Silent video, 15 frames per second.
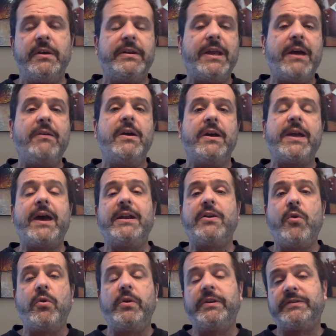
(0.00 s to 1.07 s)
Now,
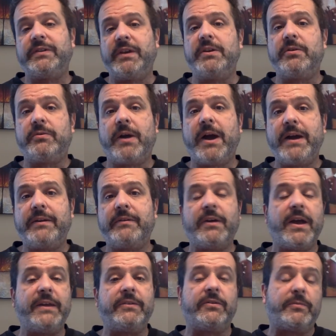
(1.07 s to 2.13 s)
Canaccord is an underwriter,
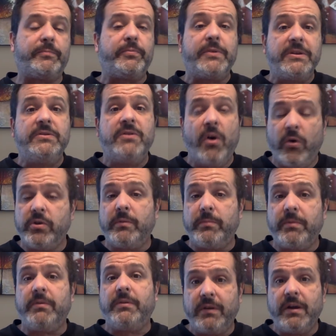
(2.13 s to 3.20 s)
and they're a pretty
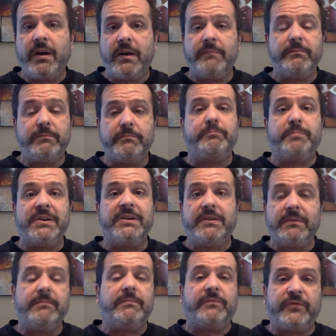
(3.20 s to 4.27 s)
notable
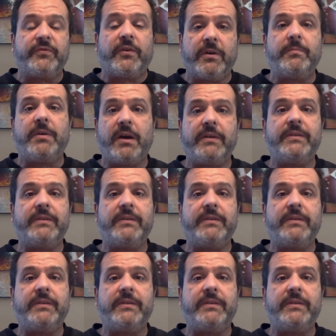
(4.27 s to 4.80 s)
big firm,